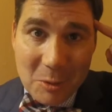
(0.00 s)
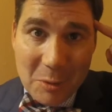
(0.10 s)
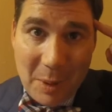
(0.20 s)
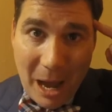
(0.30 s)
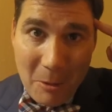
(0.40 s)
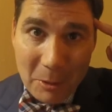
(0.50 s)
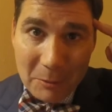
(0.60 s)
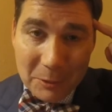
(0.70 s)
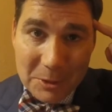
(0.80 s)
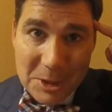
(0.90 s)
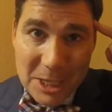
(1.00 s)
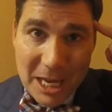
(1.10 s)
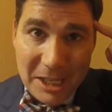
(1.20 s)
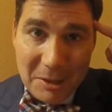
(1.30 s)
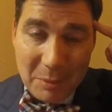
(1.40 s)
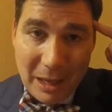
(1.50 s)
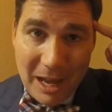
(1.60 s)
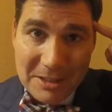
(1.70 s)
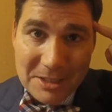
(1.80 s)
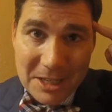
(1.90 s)
with powerful psychic
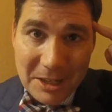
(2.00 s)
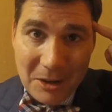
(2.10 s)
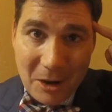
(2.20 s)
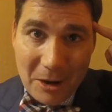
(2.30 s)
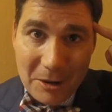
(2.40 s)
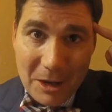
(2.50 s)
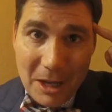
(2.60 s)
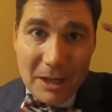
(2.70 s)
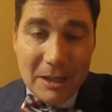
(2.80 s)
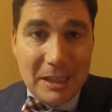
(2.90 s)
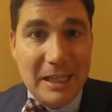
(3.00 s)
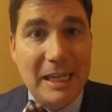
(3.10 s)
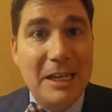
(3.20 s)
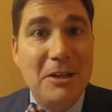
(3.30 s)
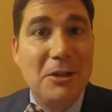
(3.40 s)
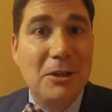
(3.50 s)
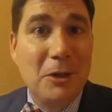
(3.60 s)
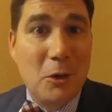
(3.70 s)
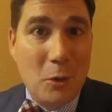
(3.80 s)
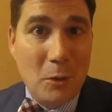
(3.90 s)
blocks in our inner
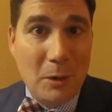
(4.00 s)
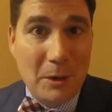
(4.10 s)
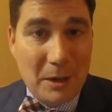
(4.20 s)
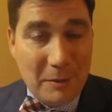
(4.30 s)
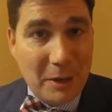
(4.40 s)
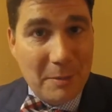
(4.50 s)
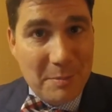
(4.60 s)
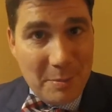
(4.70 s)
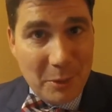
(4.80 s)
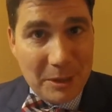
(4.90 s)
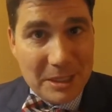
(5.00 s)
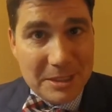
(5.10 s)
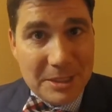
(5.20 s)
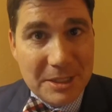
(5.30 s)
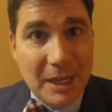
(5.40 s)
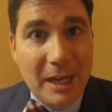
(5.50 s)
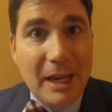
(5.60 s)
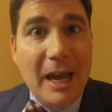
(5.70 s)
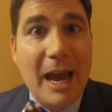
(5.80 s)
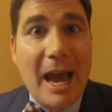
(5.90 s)
core of our memories,
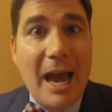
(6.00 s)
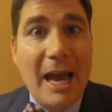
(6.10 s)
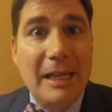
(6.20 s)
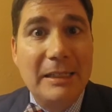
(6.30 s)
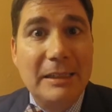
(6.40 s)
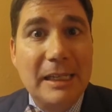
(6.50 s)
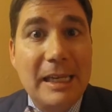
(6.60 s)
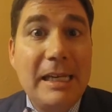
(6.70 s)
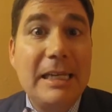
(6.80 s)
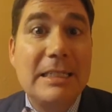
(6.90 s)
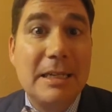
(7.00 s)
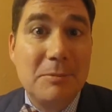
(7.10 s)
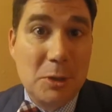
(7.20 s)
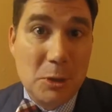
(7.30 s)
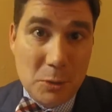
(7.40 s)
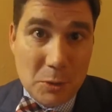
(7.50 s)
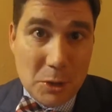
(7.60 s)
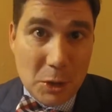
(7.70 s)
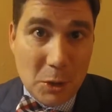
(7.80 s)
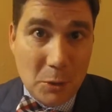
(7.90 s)
and any attempt to do
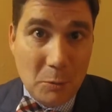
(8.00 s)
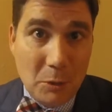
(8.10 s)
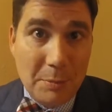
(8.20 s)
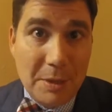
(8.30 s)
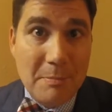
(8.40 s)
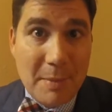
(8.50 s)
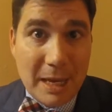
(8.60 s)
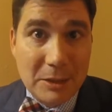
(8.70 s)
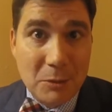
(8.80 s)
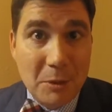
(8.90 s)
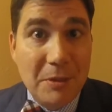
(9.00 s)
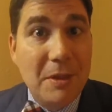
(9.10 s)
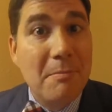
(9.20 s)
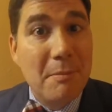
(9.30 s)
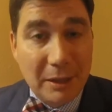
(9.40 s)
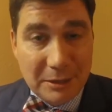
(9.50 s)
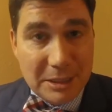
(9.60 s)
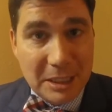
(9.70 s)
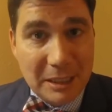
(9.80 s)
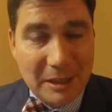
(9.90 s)
so will be met with the
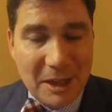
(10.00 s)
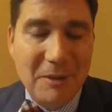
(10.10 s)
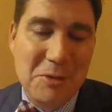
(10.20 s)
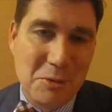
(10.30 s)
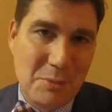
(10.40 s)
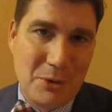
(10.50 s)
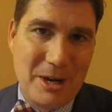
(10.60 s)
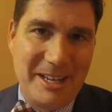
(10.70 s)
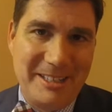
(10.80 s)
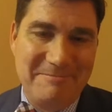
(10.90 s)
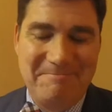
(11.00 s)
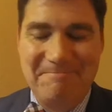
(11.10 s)
melting of your brain.